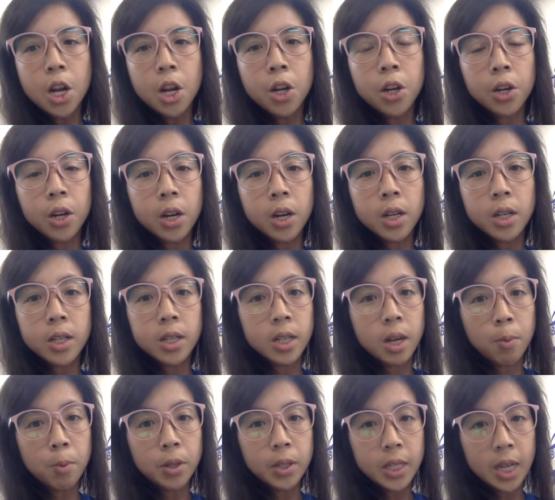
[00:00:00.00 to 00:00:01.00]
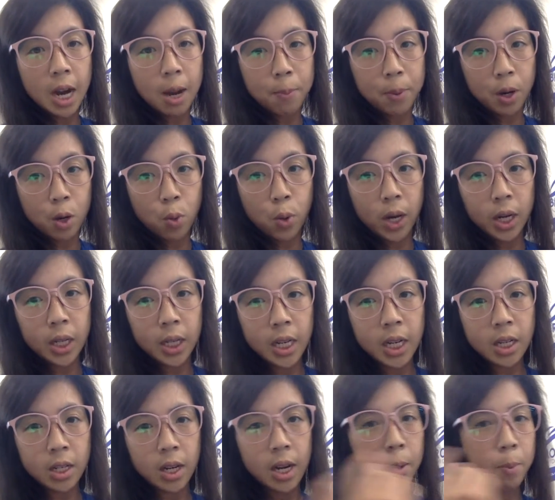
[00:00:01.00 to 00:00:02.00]
You're going to double tap it
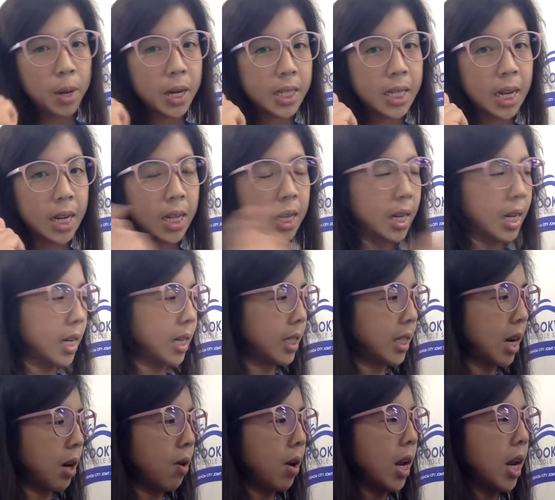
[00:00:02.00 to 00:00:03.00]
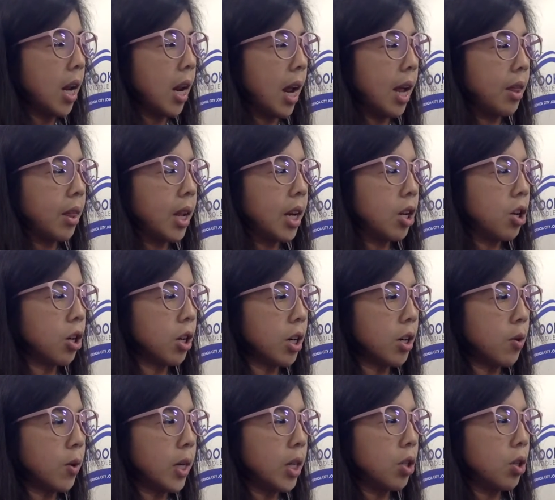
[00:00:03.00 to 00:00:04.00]
quickly. It makes that clicking sound. And then you're
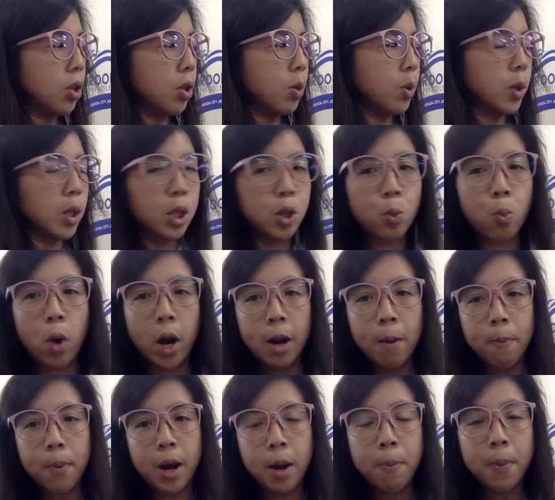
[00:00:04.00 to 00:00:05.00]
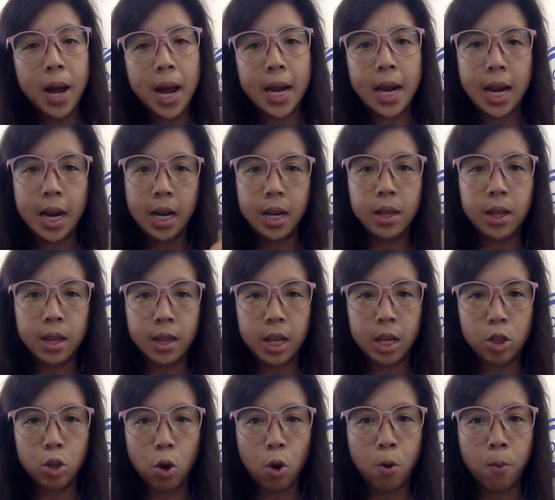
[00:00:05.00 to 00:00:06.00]
going to swipe up on anything
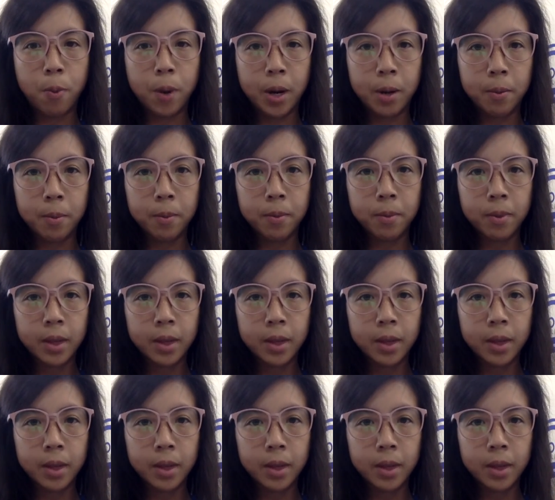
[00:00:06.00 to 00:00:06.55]
that's open.